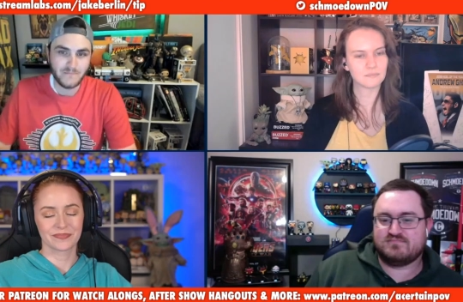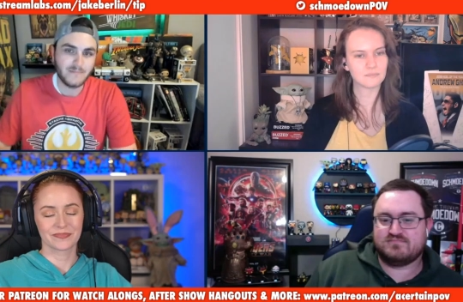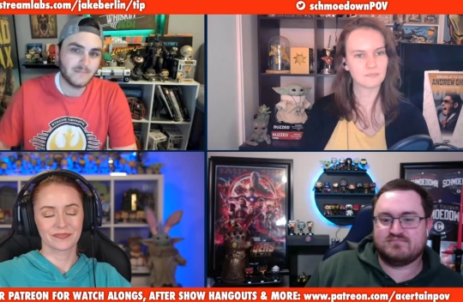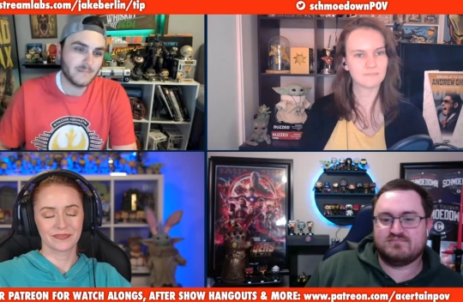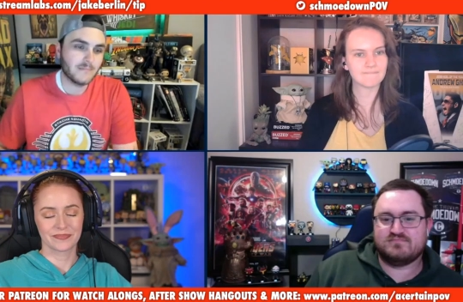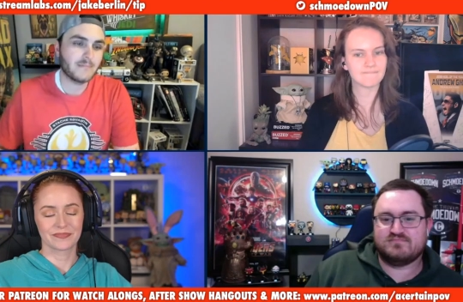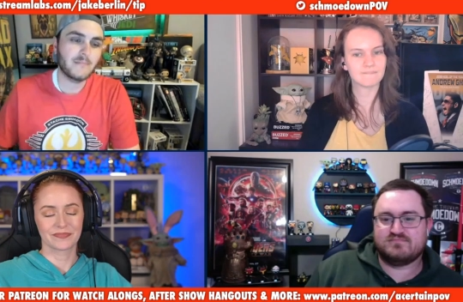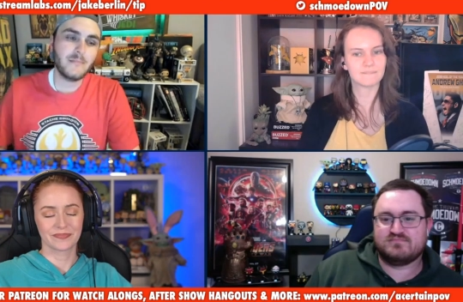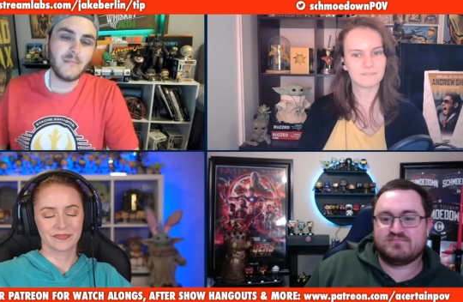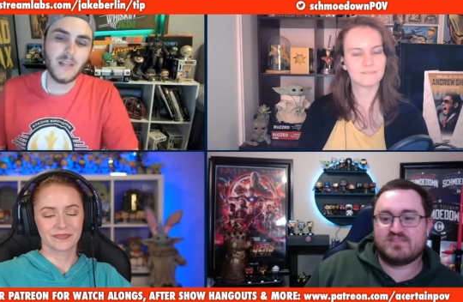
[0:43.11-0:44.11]
Speaker 1: Uh,
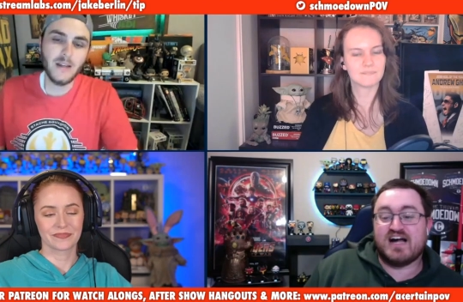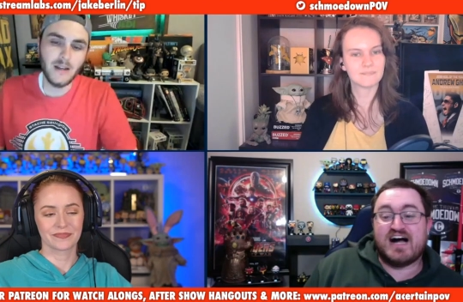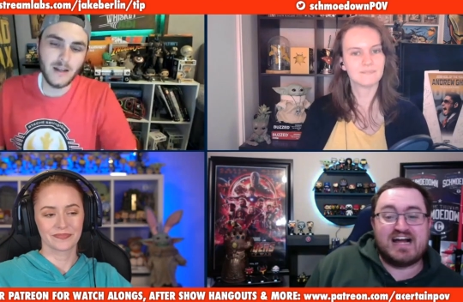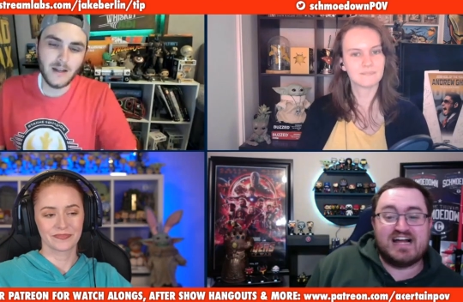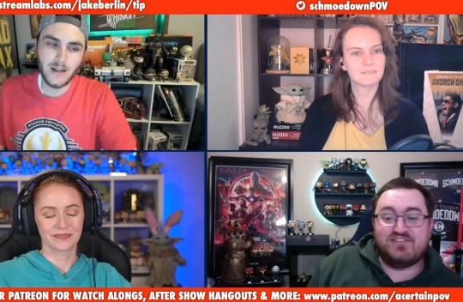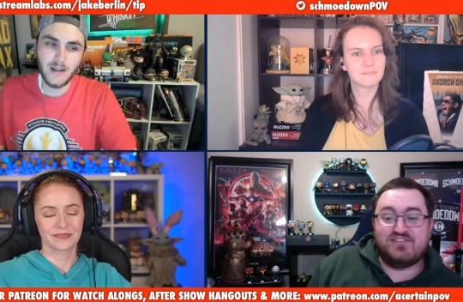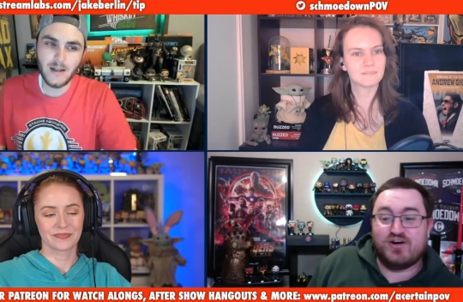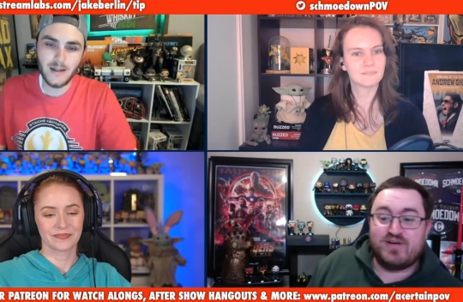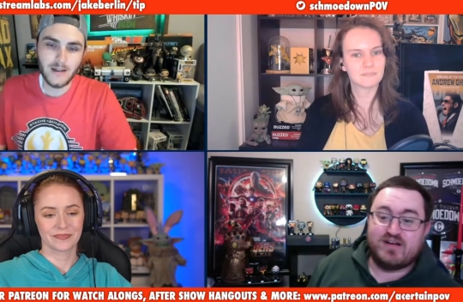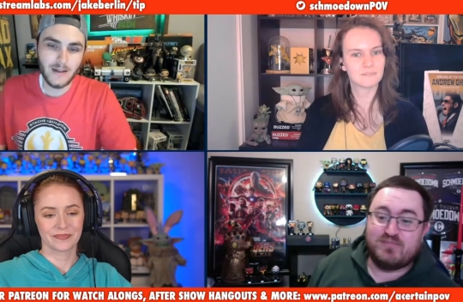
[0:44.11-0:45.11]
I have
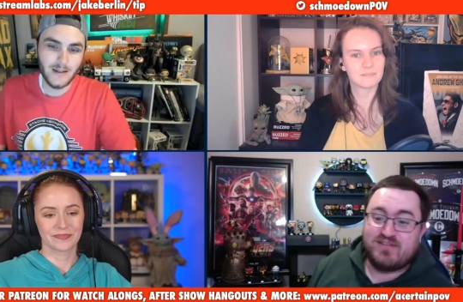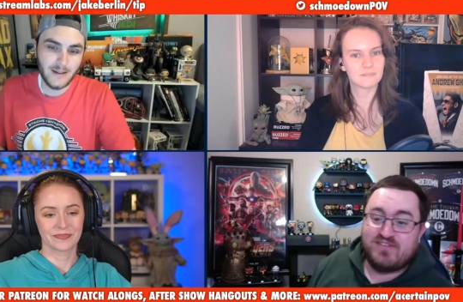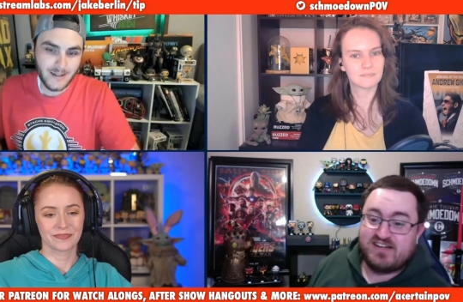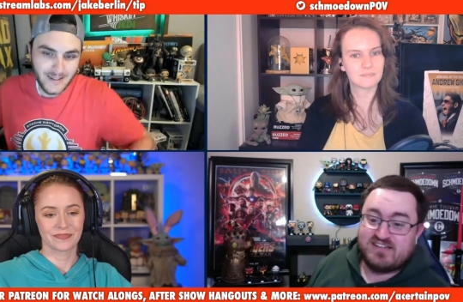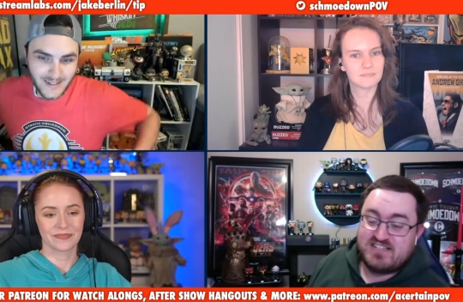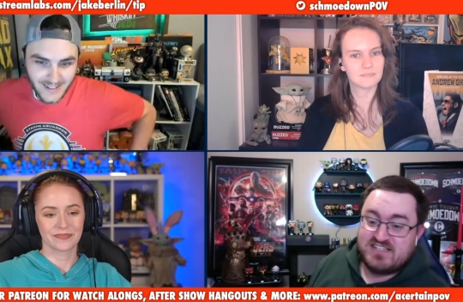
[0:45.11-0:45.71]
Hoey on my fantasy